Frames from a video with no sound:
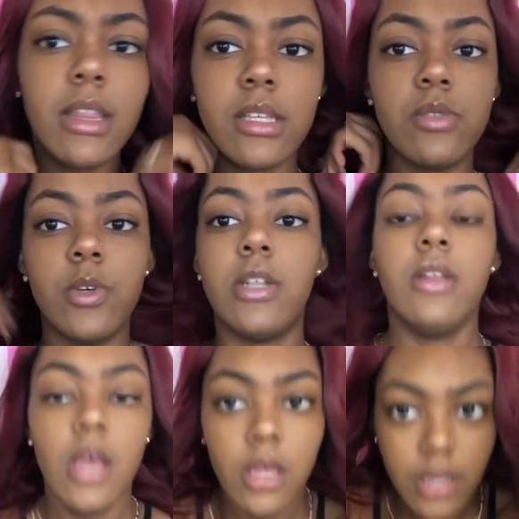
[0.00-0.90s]
like this
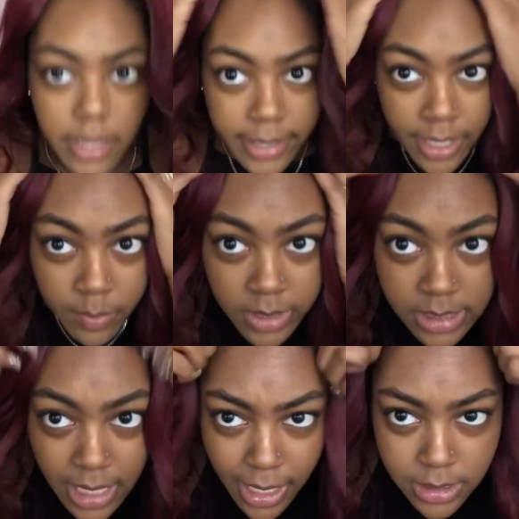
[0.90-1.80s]
one. Again,
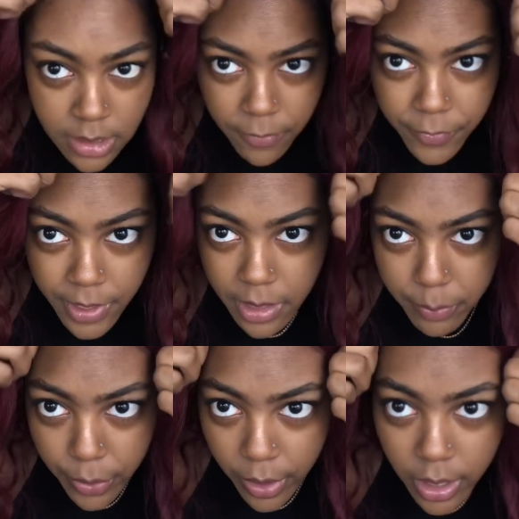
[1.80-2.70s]
besides the freaking
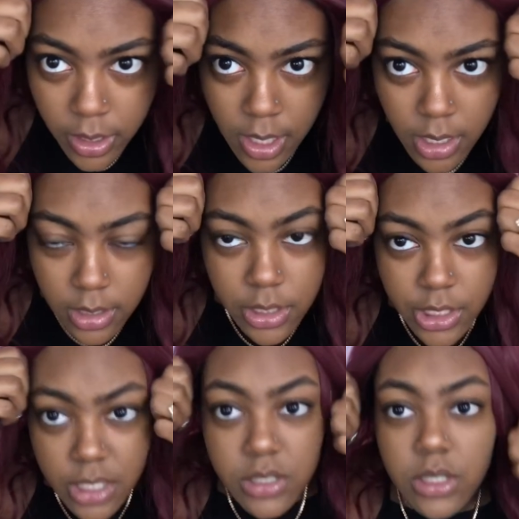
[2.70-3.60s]
part
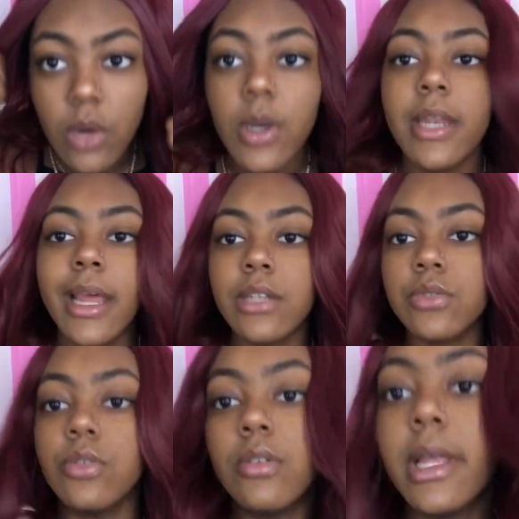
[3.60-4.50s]
looking so unnatural,